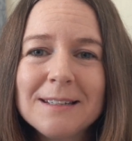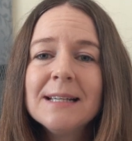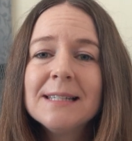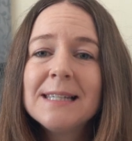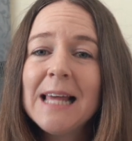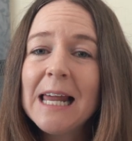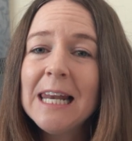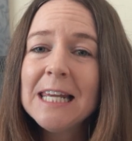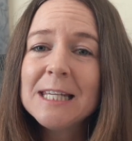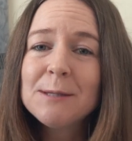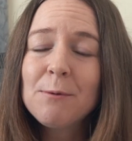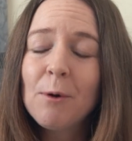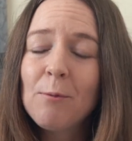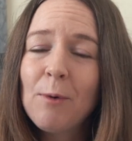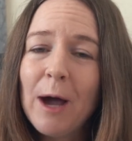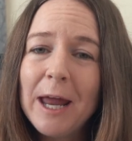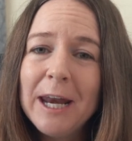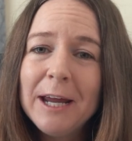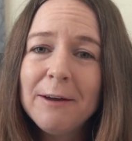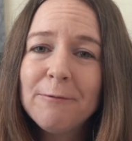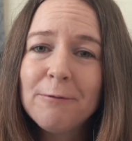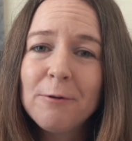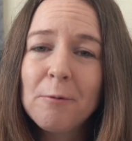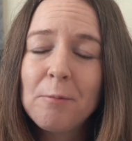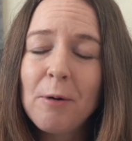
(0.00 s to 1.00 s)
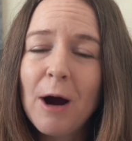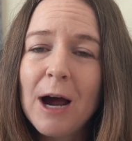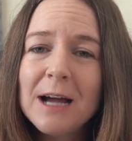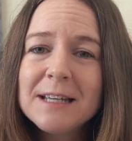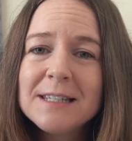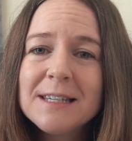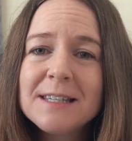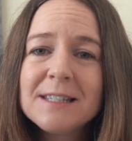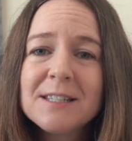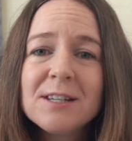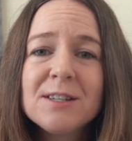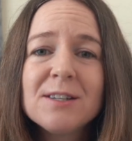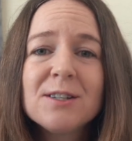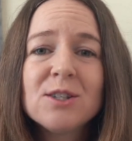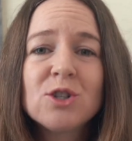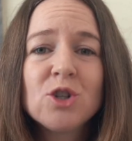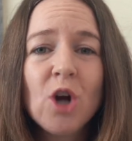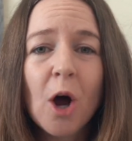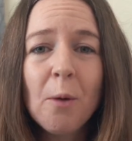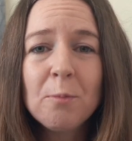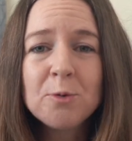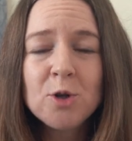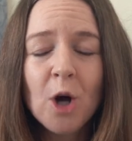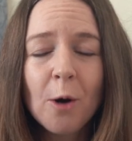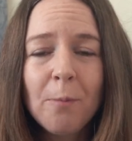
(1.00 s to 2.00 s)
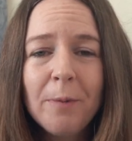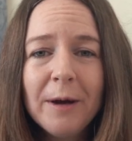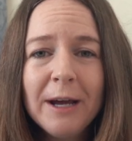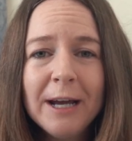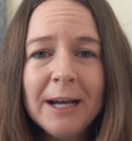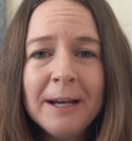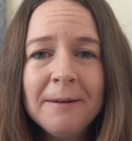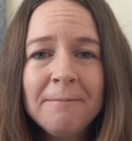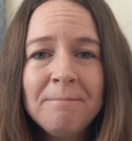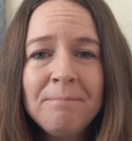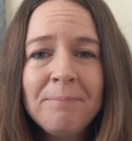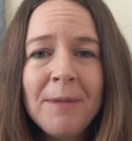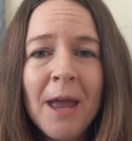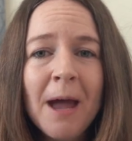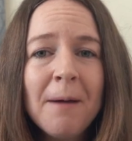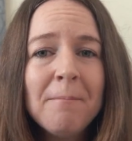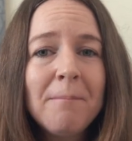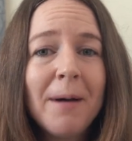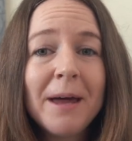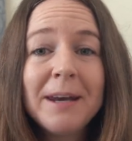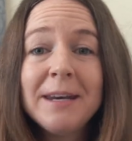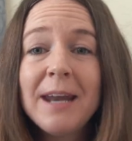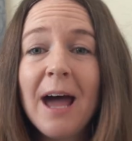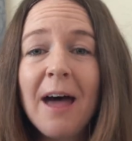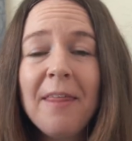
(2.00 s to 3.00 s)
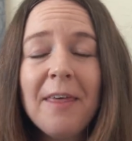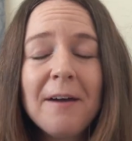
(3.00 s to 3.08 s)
Sellers were waiting for prices to stop dropping, but now